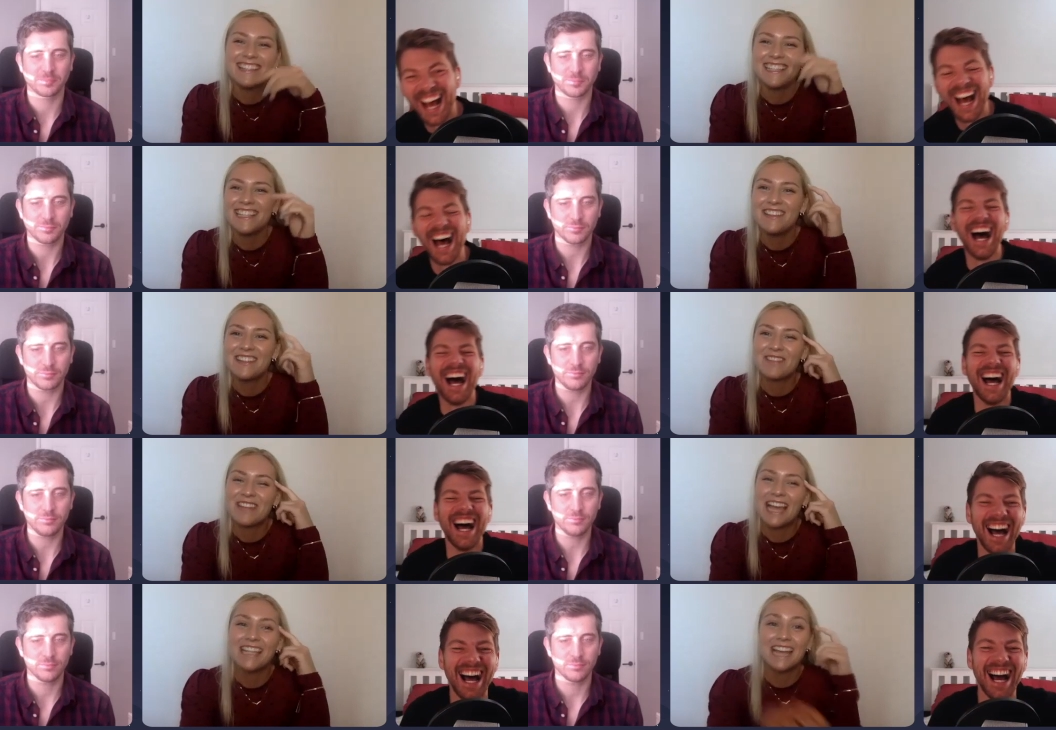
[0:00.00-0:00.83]
Speaker 1: to use
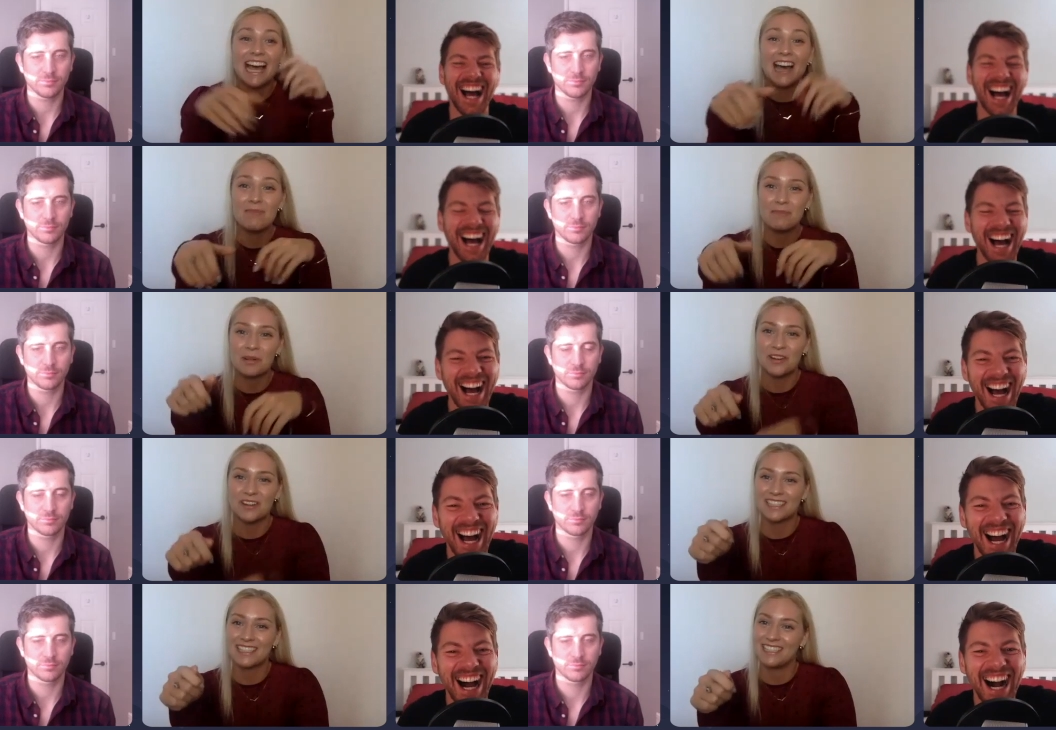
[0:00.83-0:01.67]
we had a hat
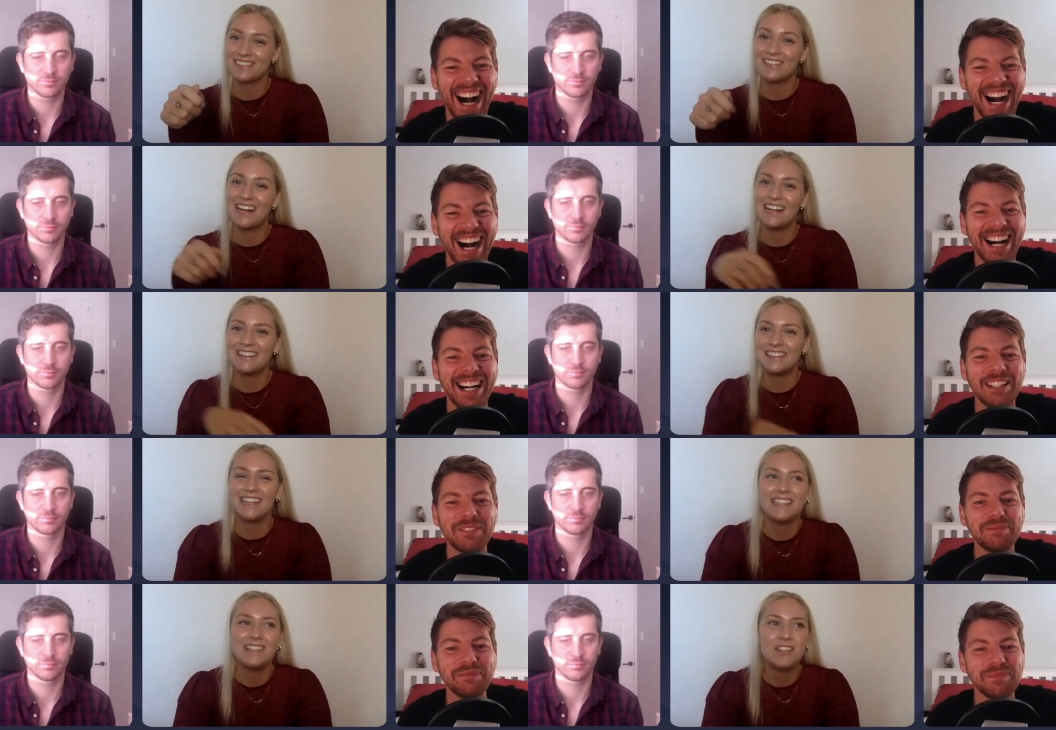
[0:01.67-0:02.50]
box as well,
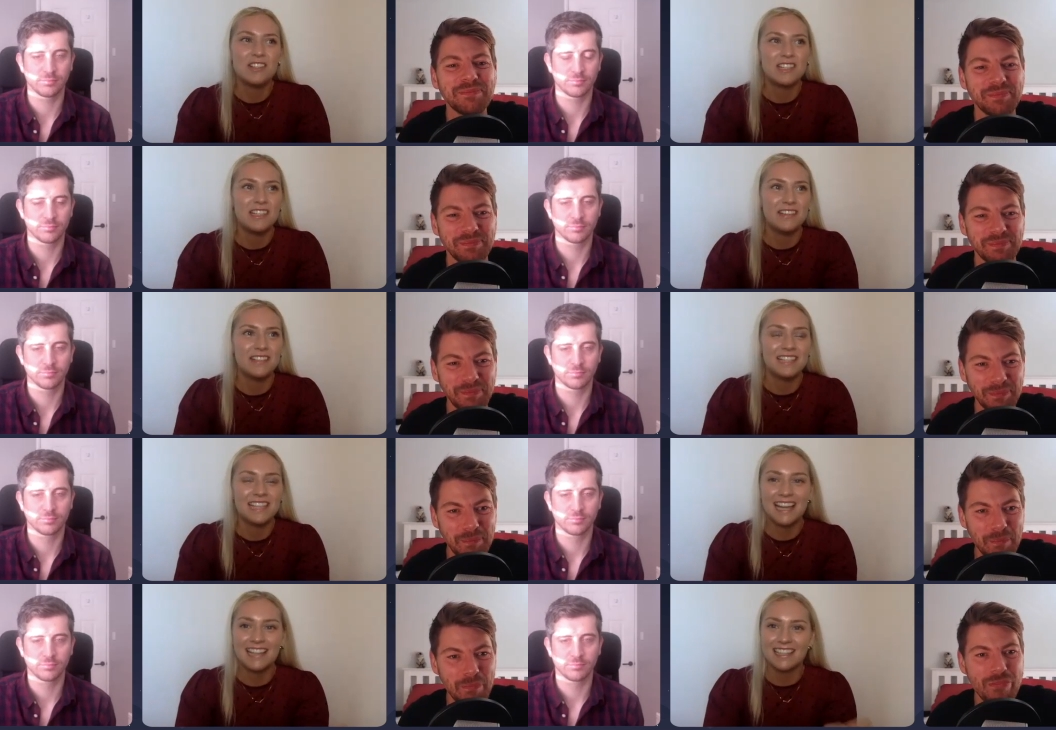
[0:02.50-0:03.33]
and I used to use
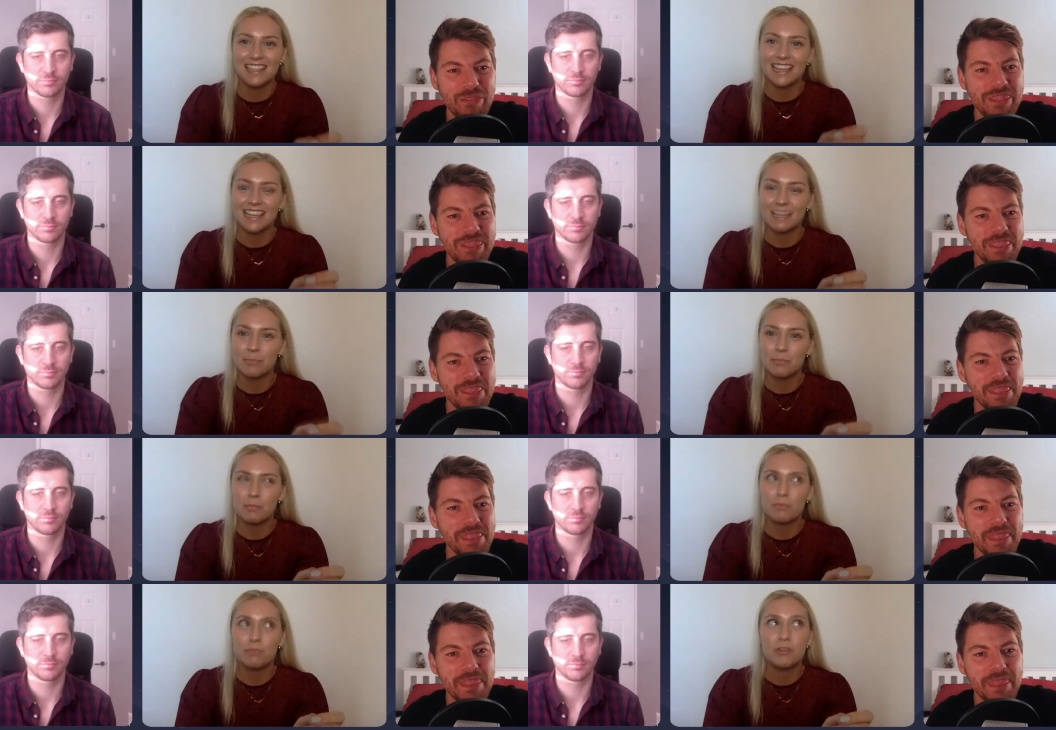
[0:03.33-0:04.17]
that to like
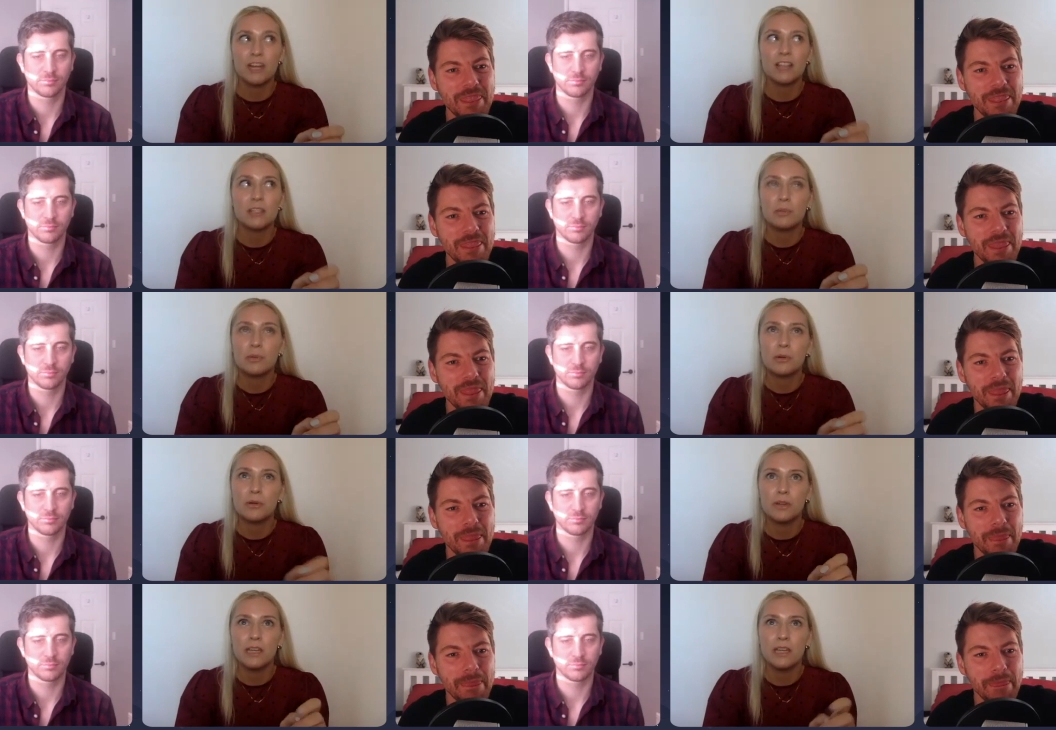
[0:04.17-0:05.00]

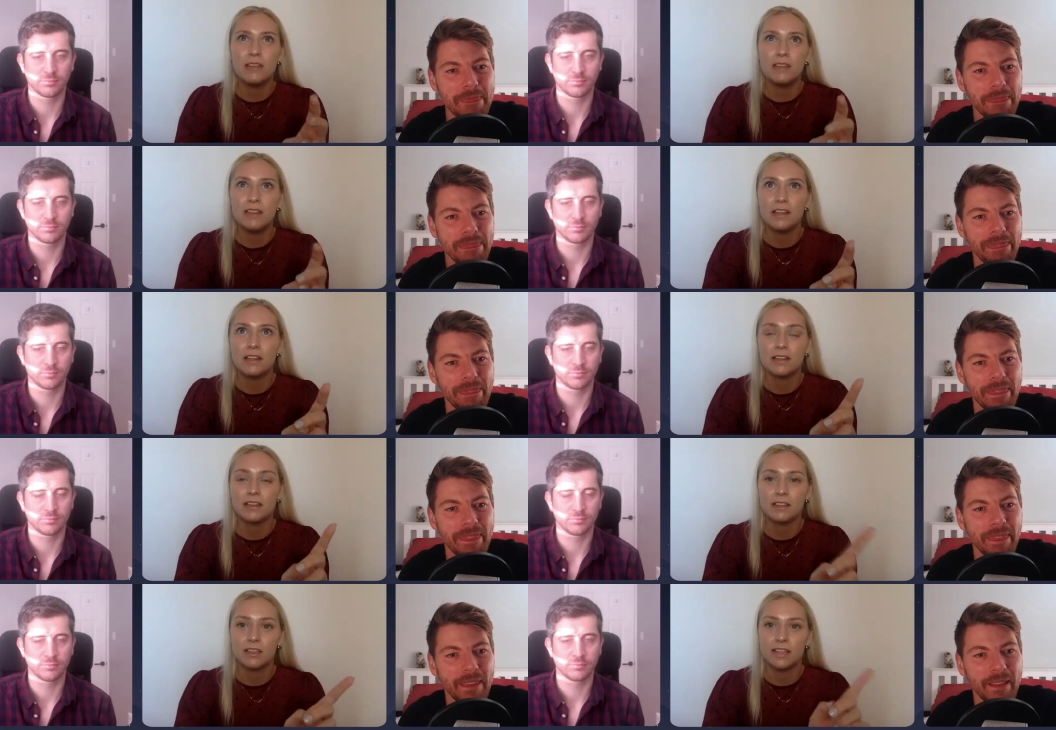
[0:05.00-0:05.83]
transport either
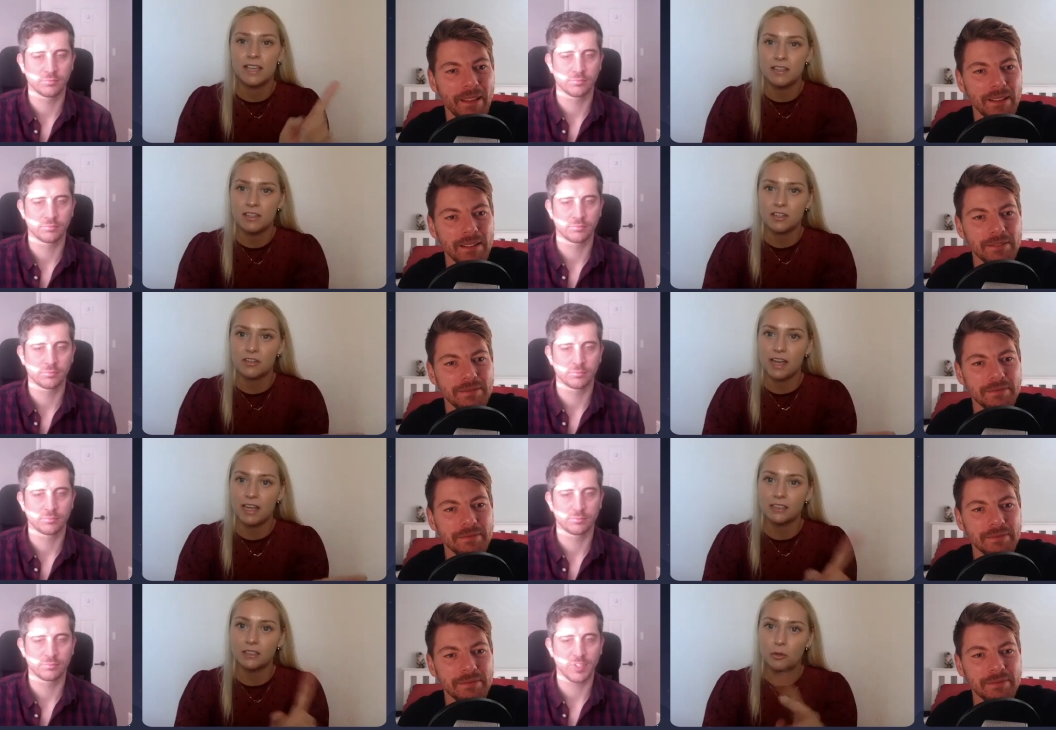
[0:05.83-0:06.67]
Easter
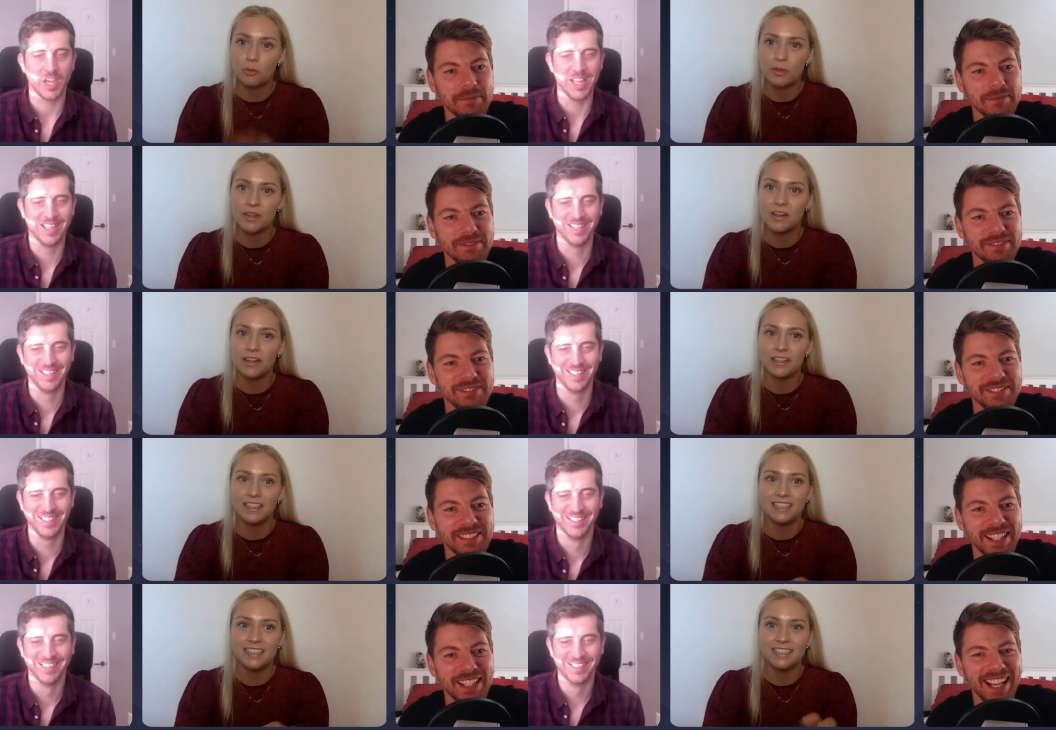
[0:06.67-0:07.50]
eggs or
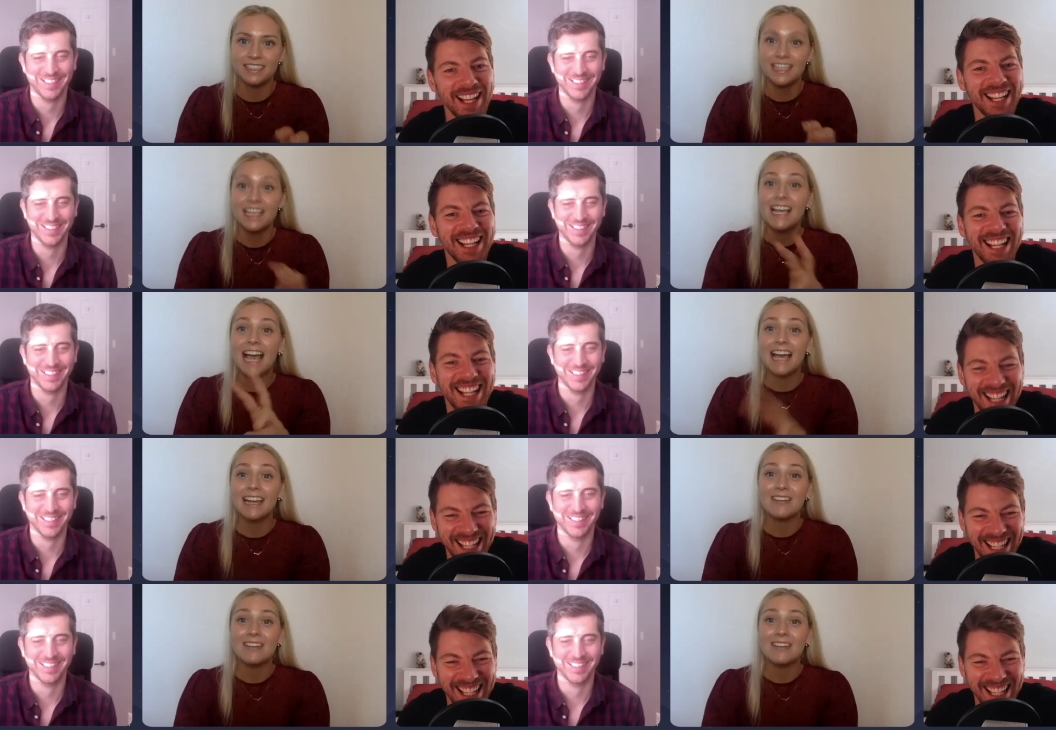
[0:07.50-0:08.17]
bananas. and it